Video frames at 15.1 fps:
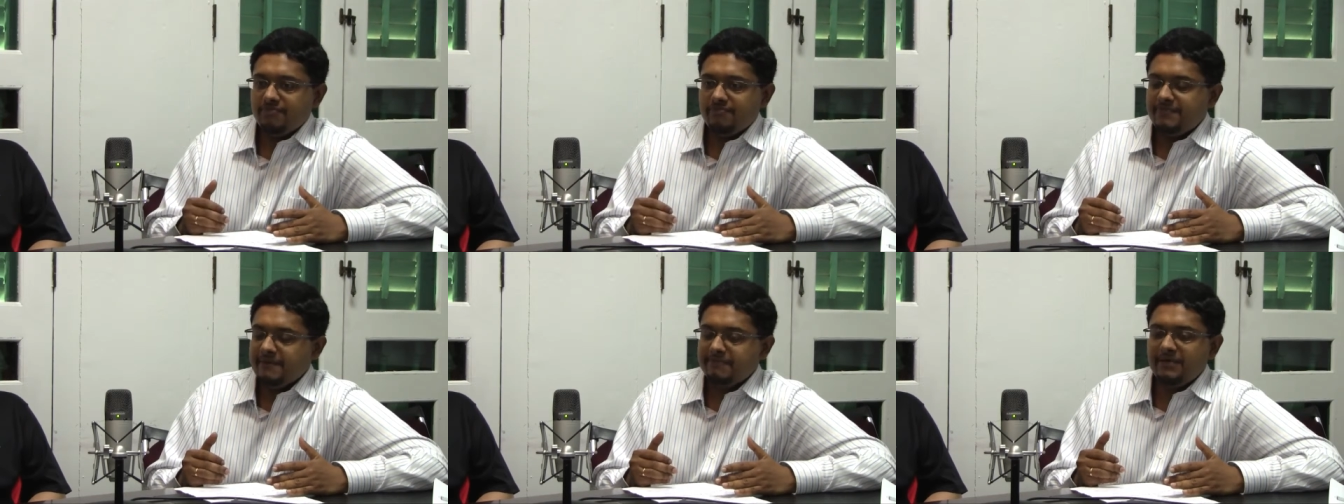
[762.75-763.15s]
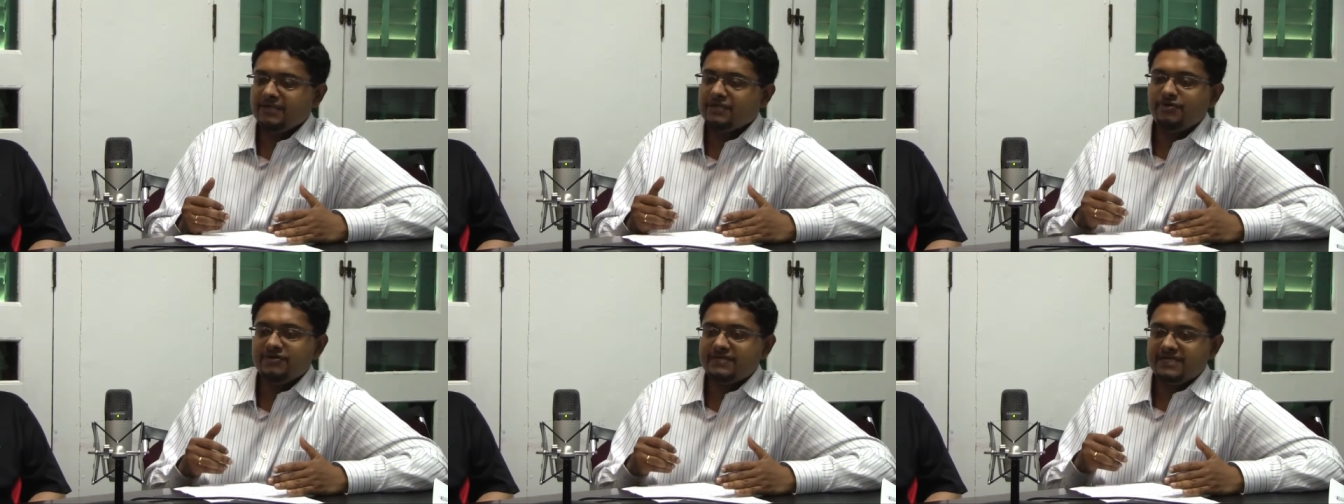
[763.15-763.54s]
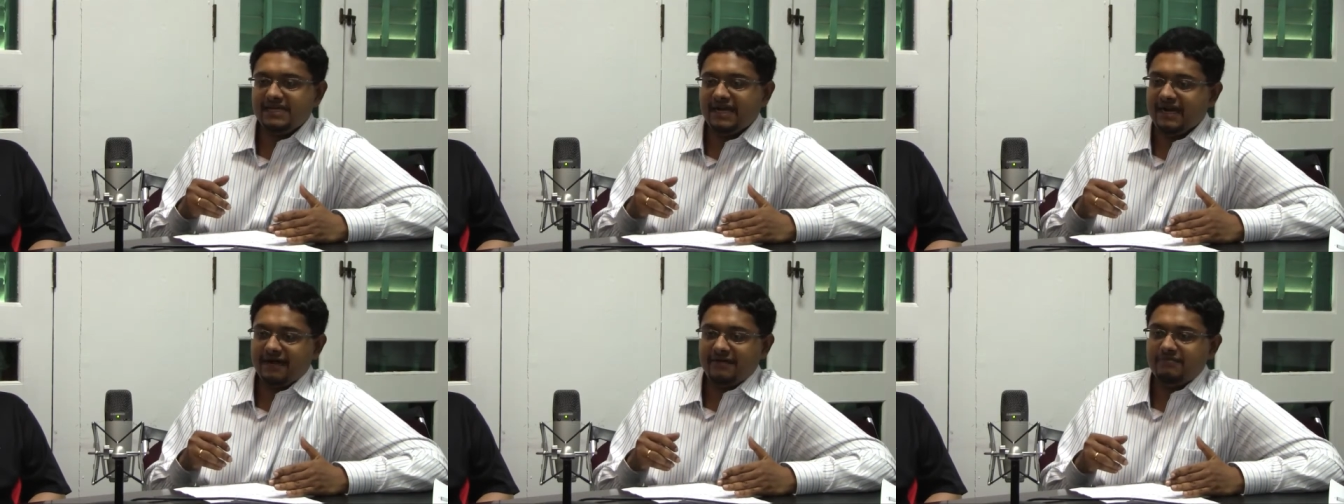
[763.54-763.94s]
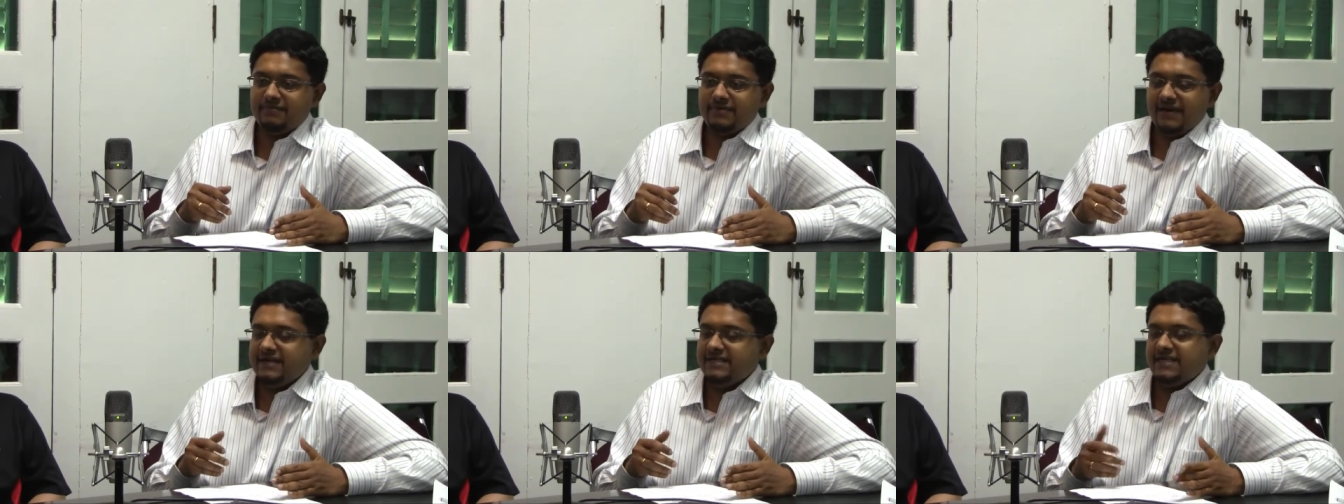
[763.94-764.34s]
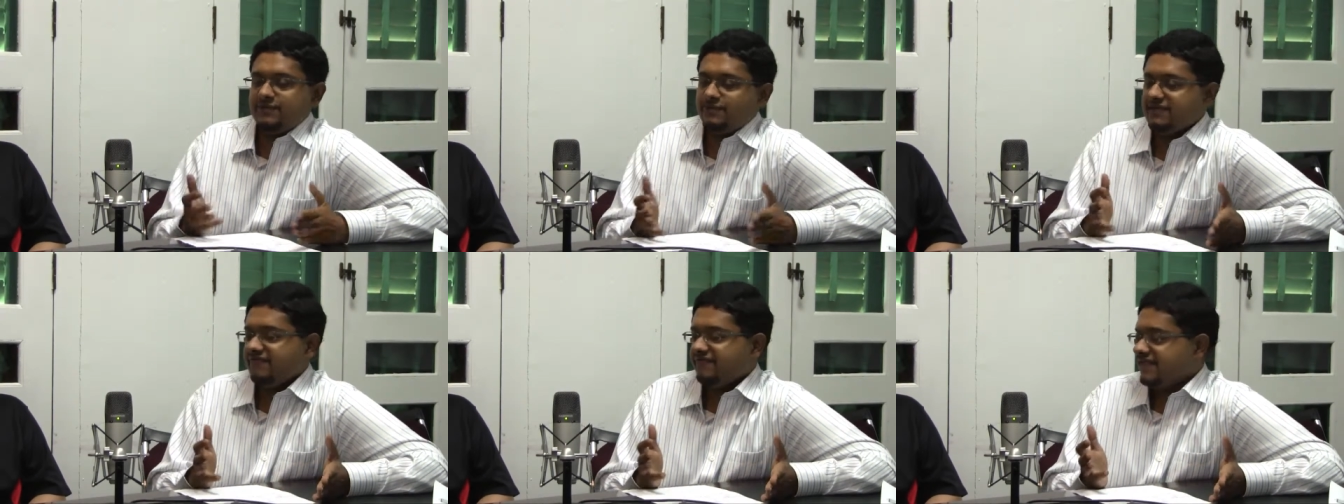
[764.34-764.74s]
people don't read their
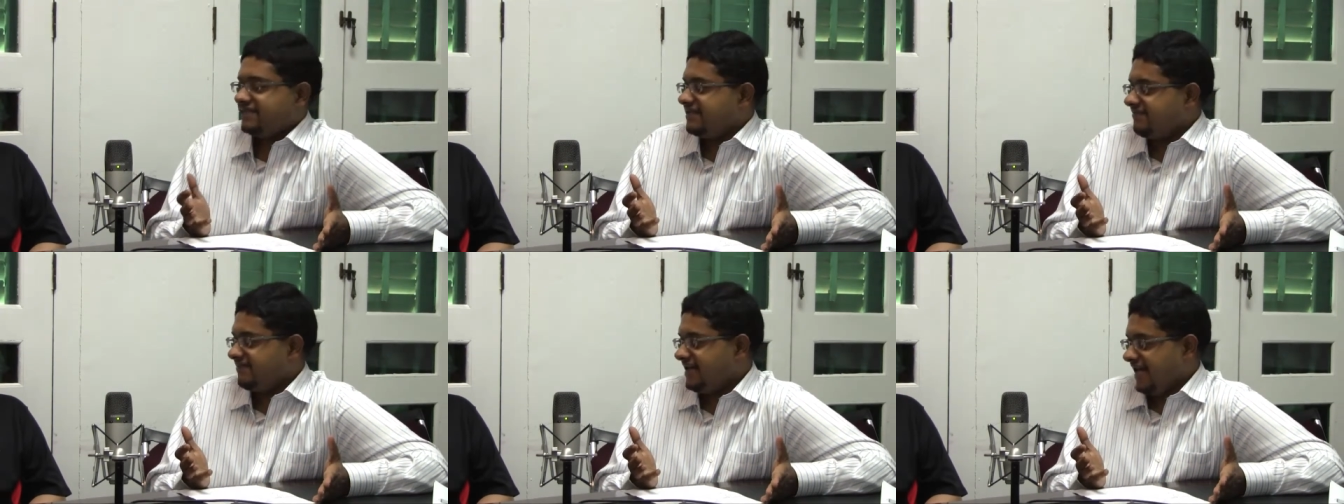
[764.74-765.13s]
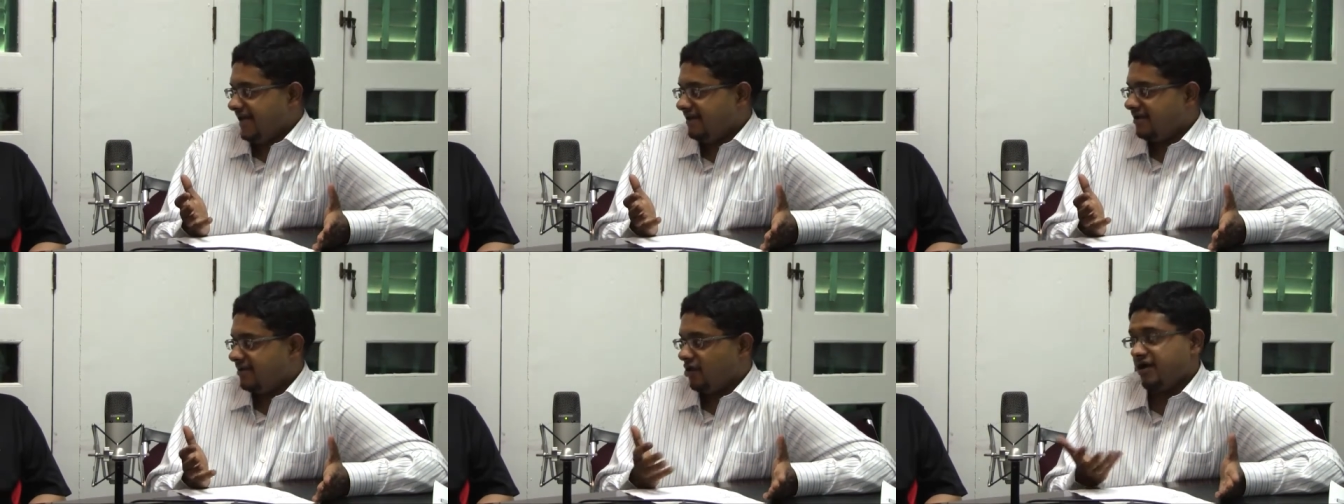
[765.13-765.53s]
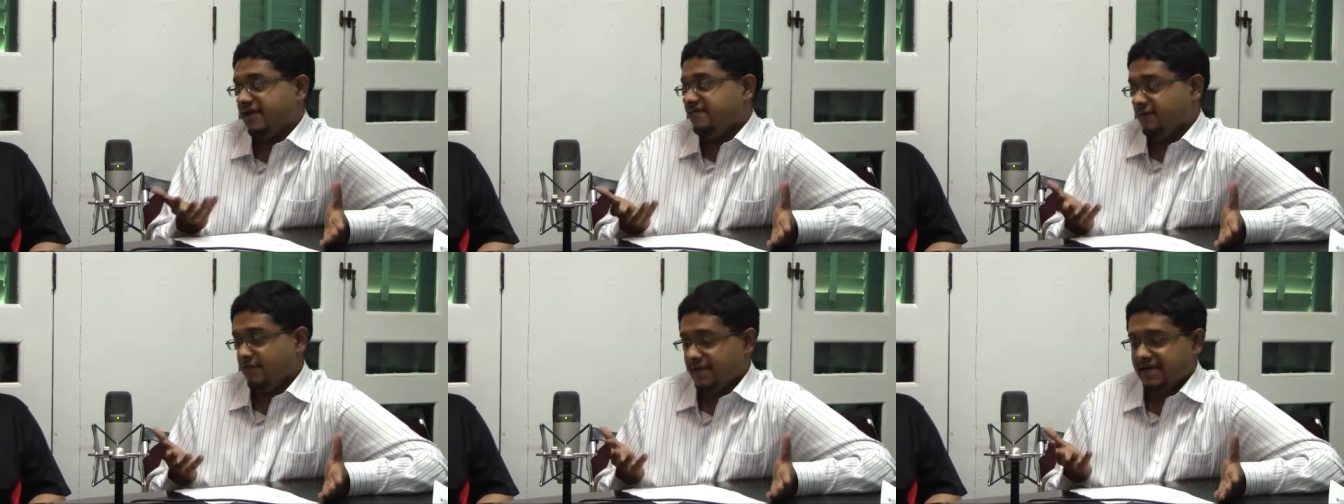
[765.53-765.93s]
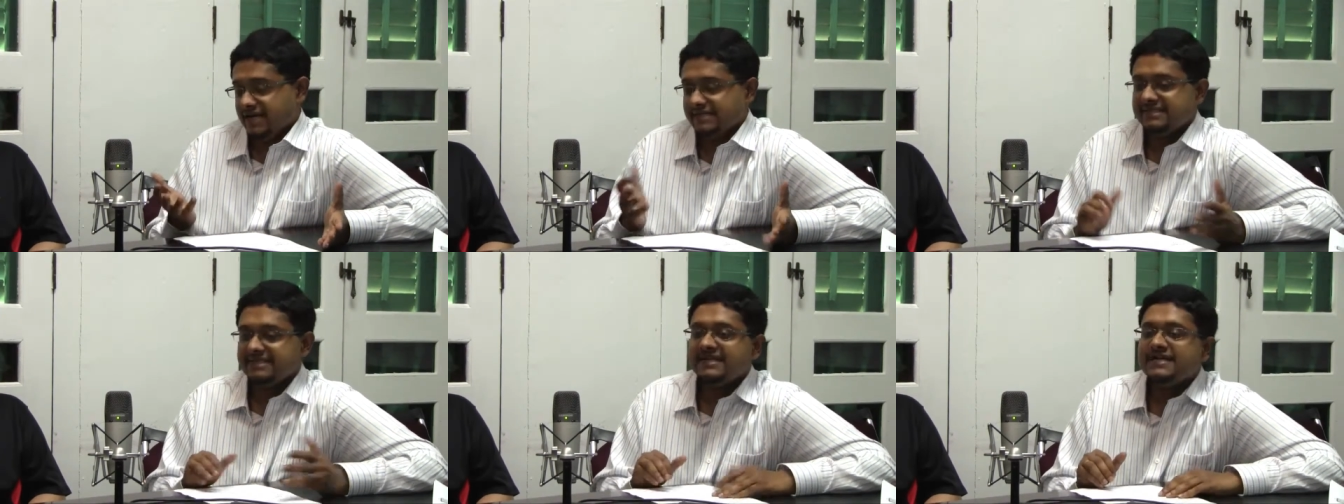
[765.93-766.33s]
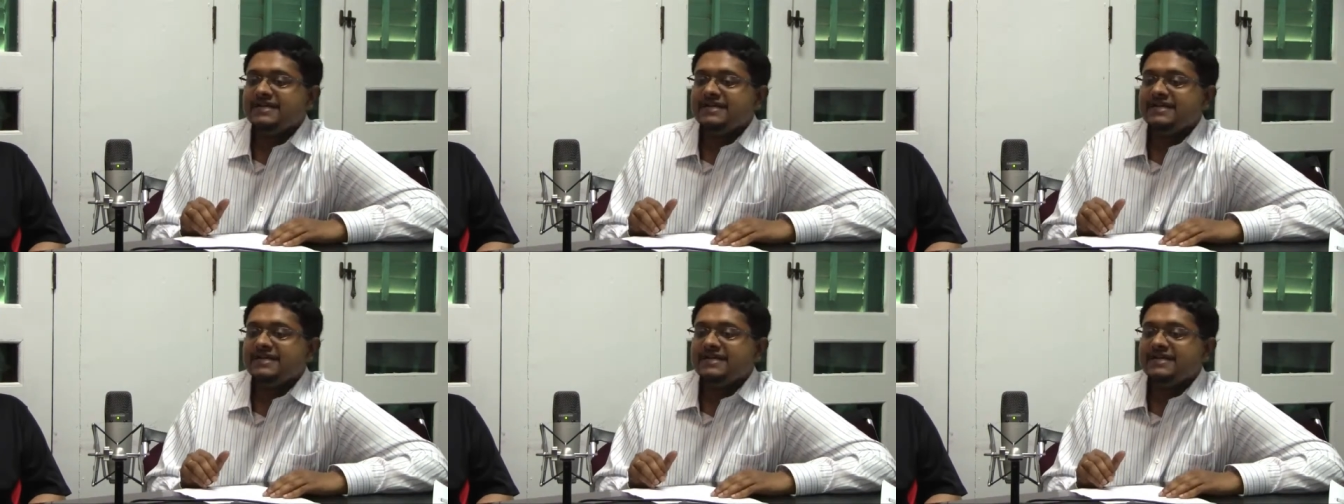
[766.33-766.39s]
Twitter feeds every day. Not everyone does.